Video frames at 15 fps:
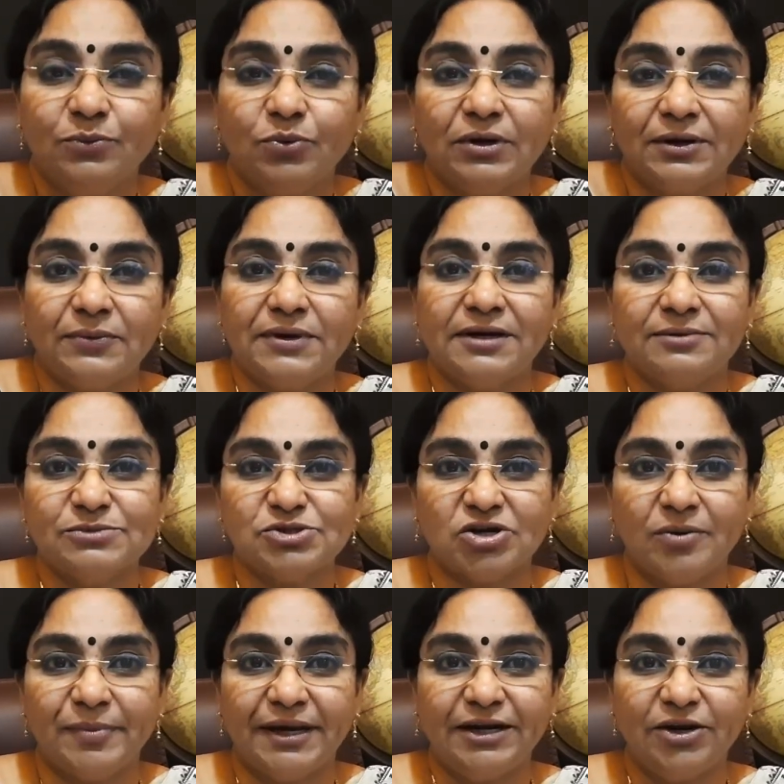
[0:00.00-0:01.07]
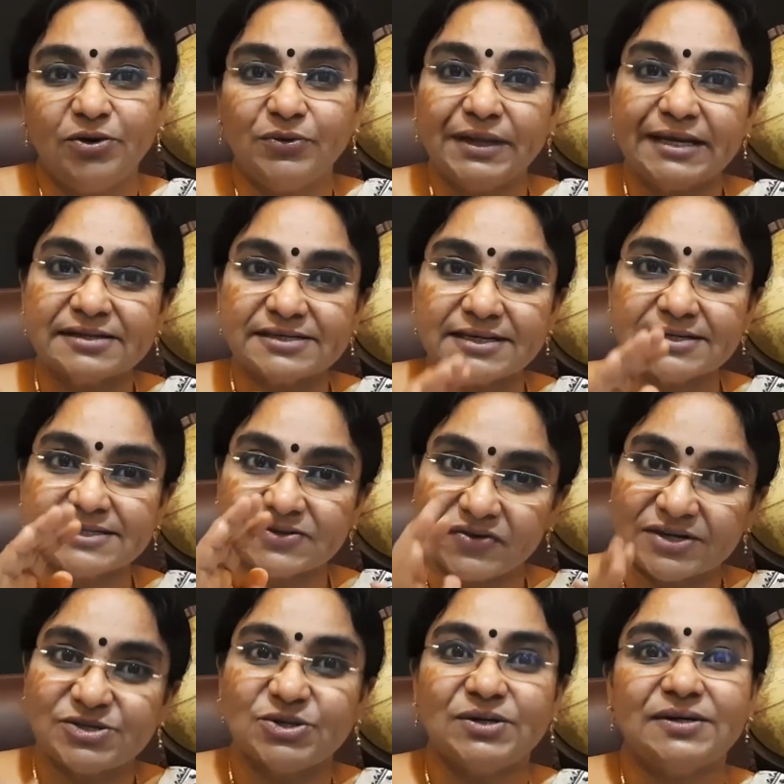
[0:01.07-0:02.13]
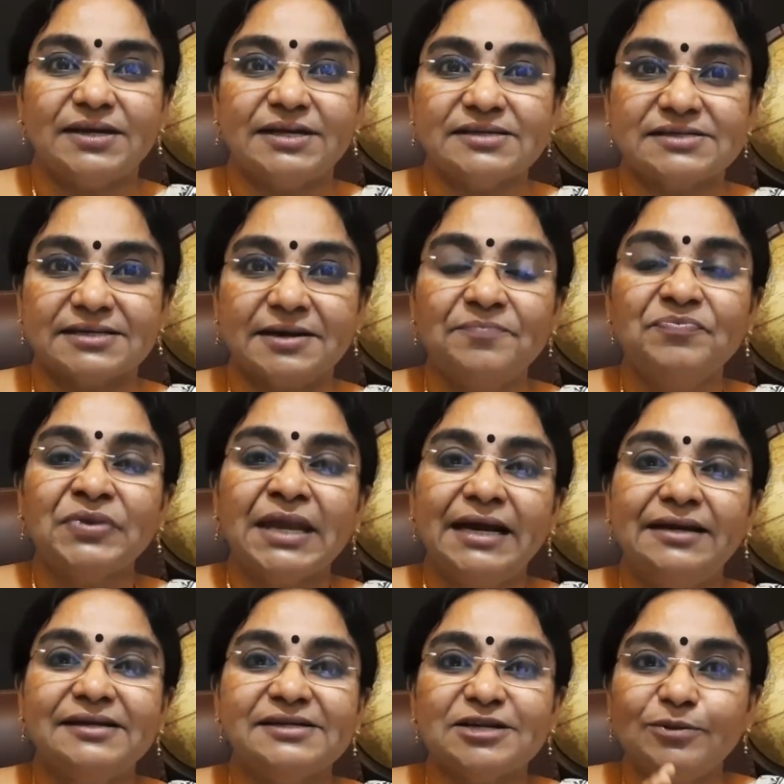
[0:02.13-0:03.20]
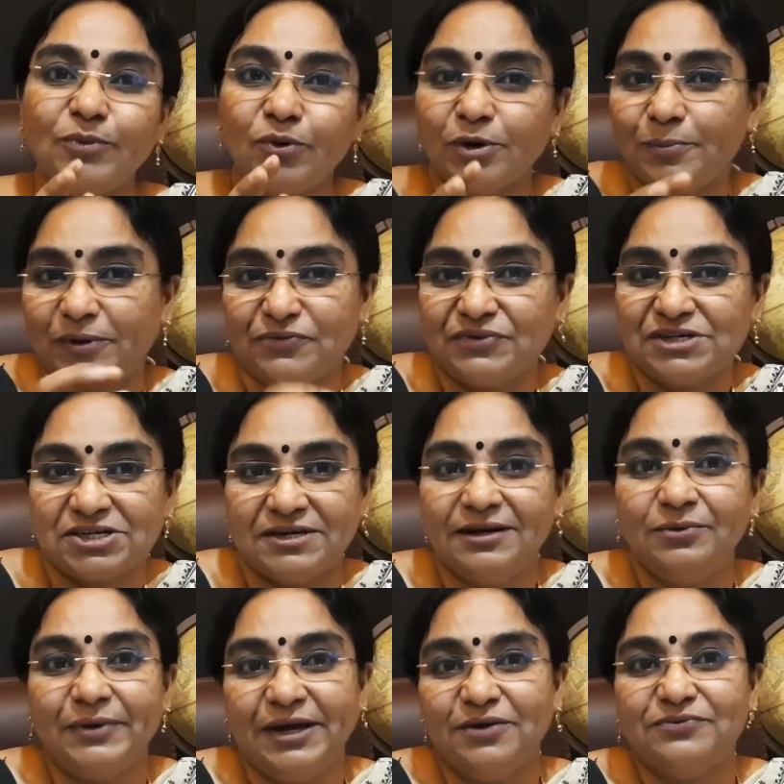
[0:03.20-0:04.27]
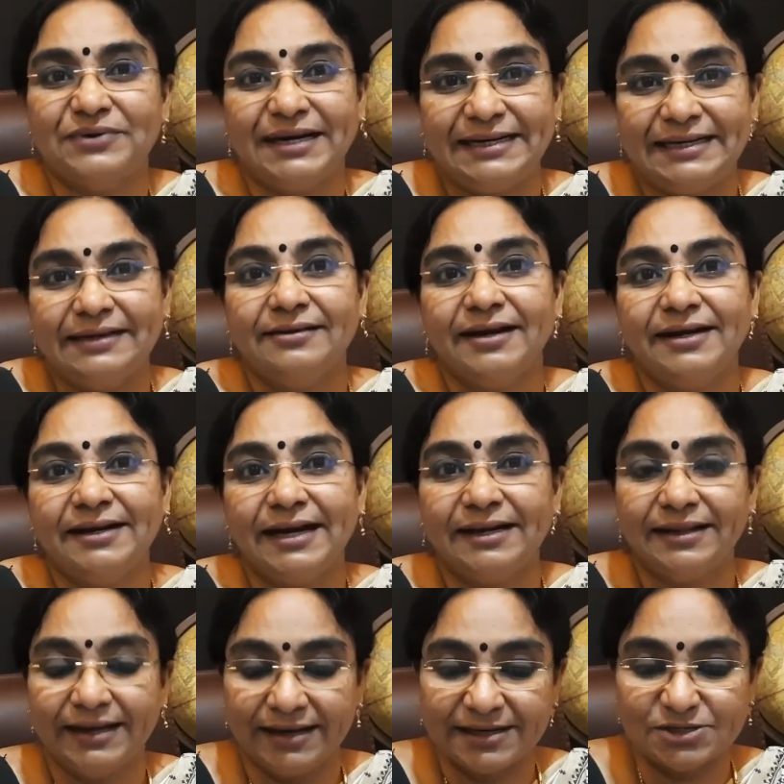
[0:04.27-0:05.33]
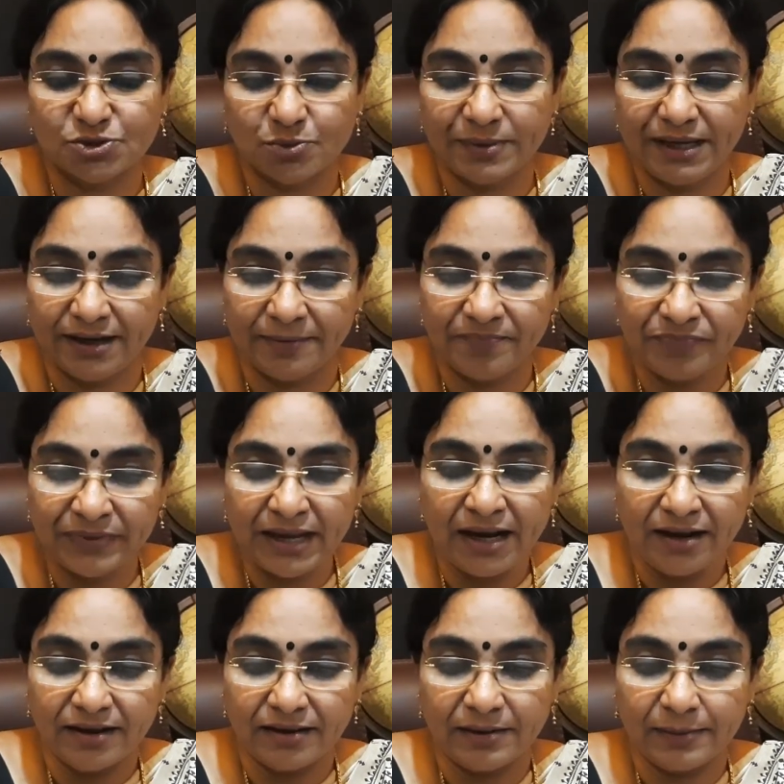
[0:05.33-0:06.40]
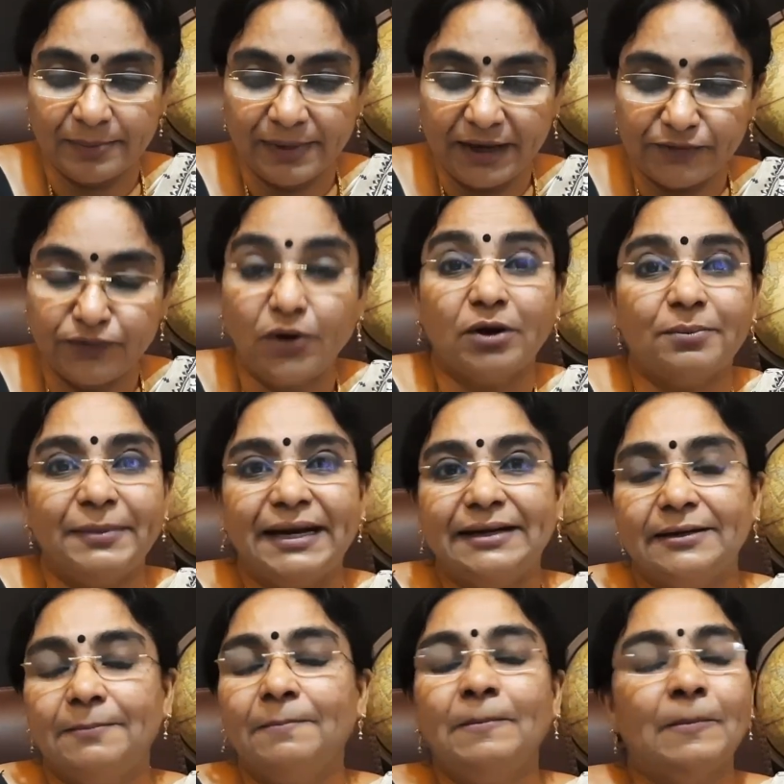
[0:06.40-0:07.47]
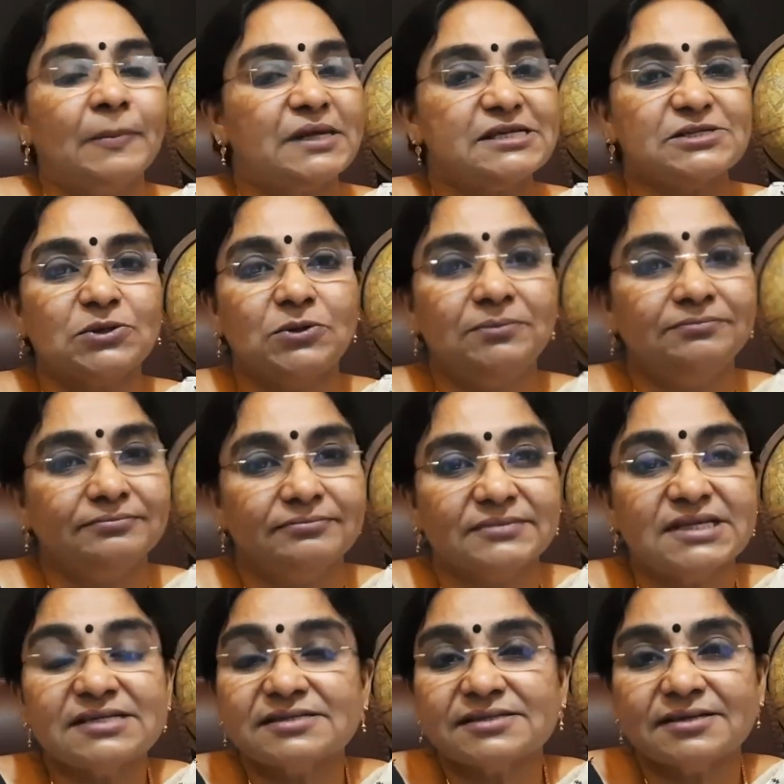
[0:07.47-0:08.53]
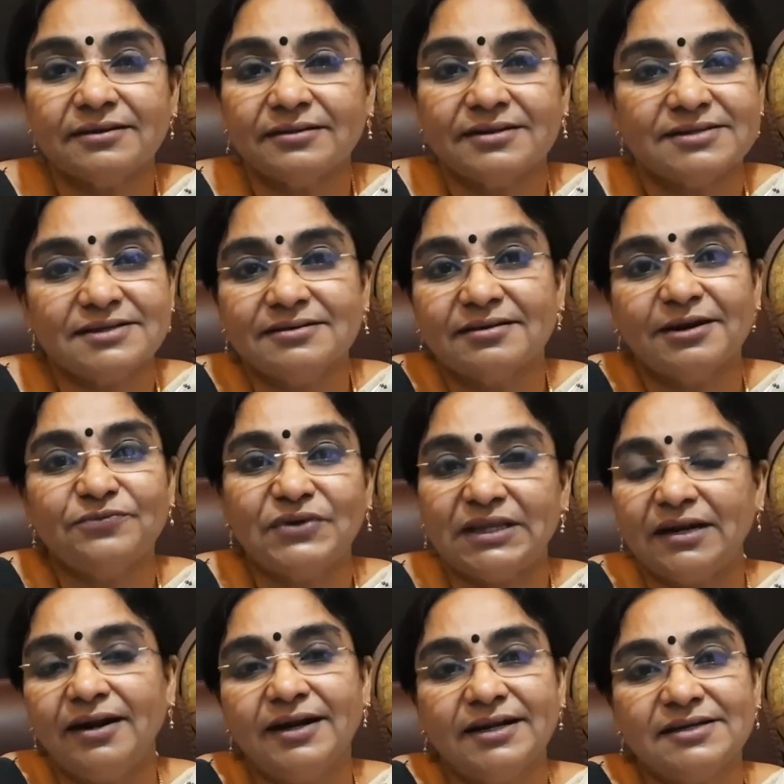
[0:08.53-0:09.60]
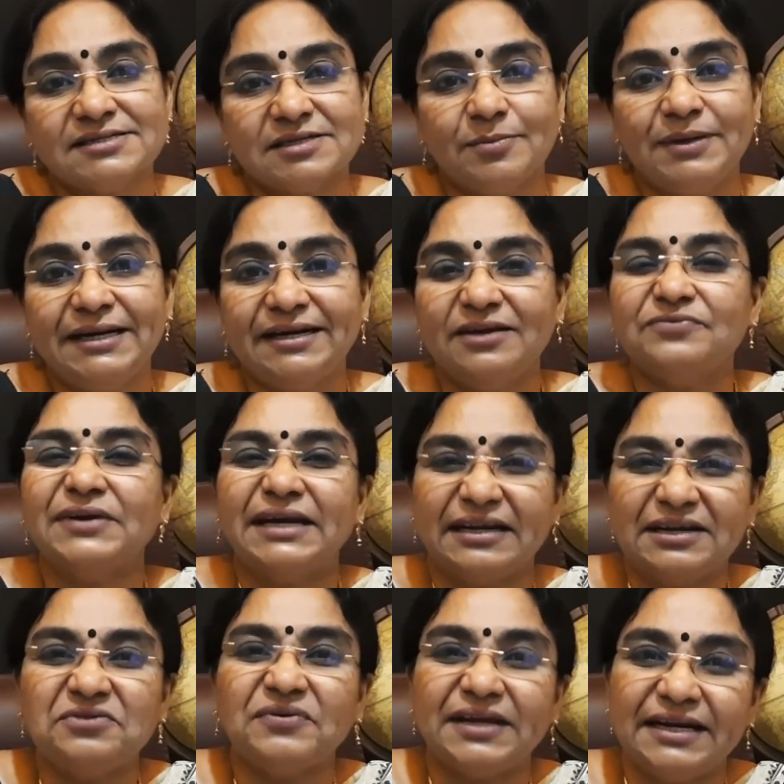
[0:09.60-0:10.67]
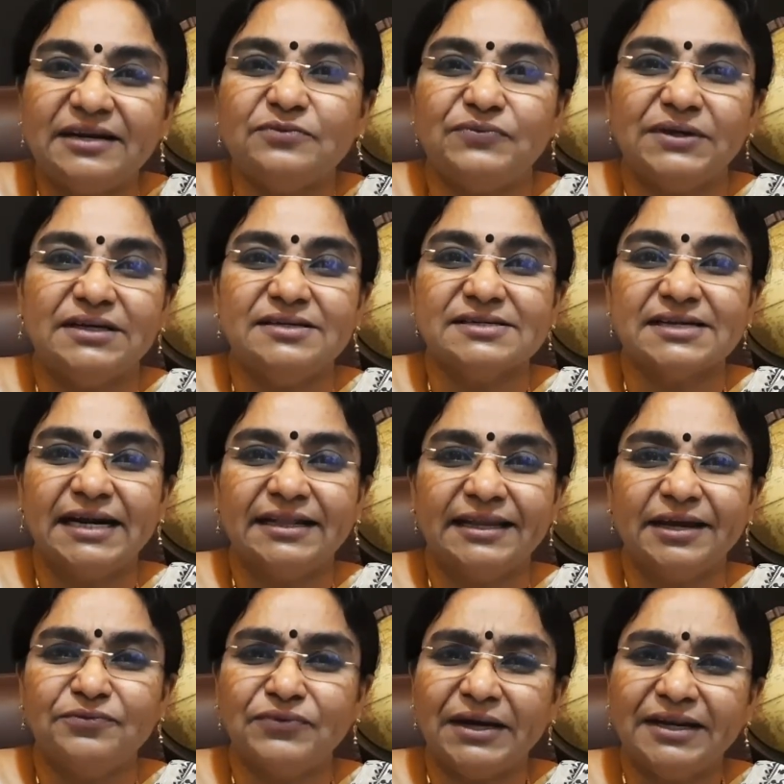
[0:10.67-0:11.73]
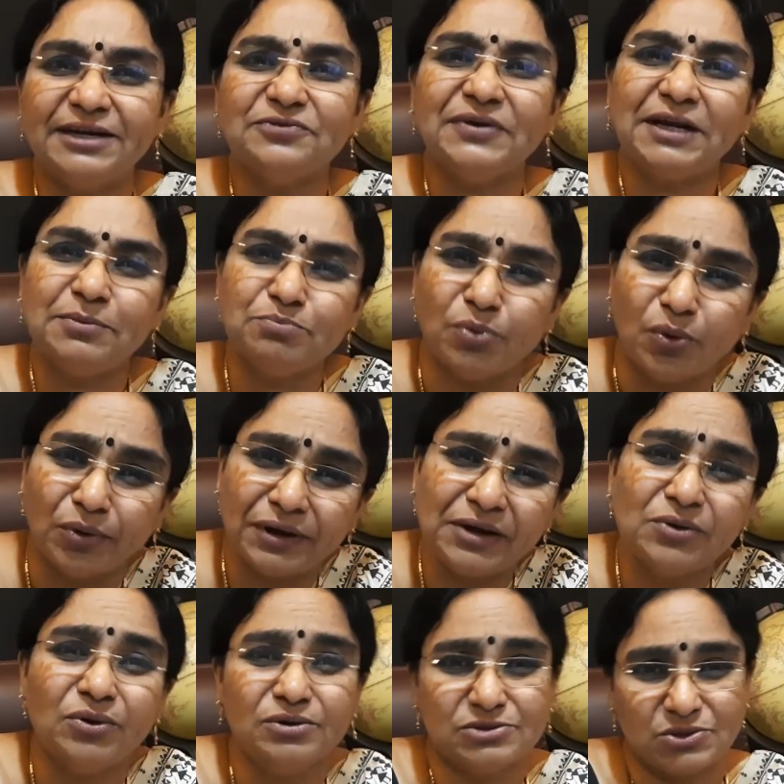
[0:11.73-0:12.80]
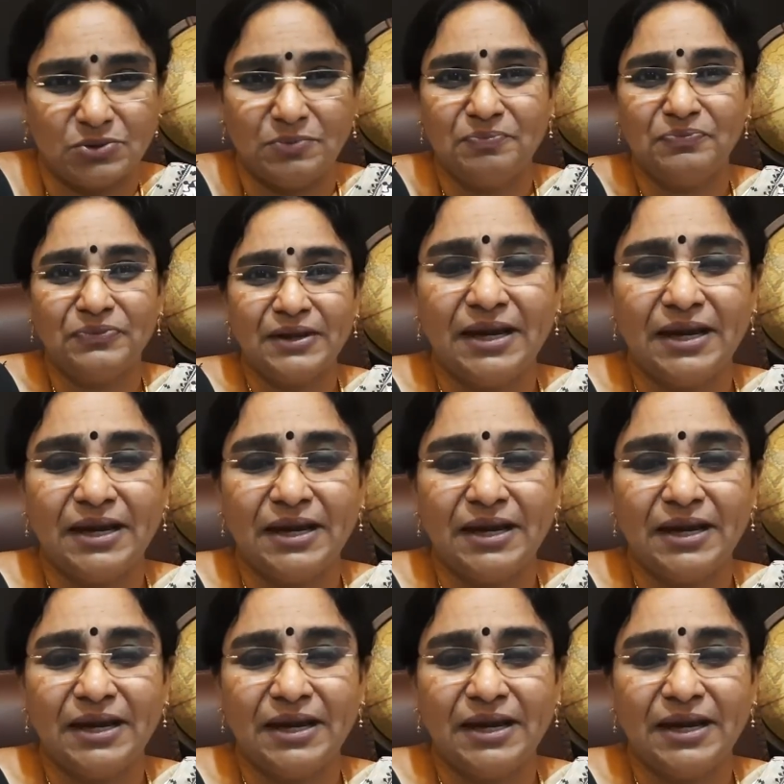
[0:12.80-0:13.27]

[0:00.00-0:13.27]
whatever comes to your mind. You know, there is a structure, there is a little more professional way of writing, right? And there has to be a format. So this, the children with learning disability find it very difficult, and they find it very boring also.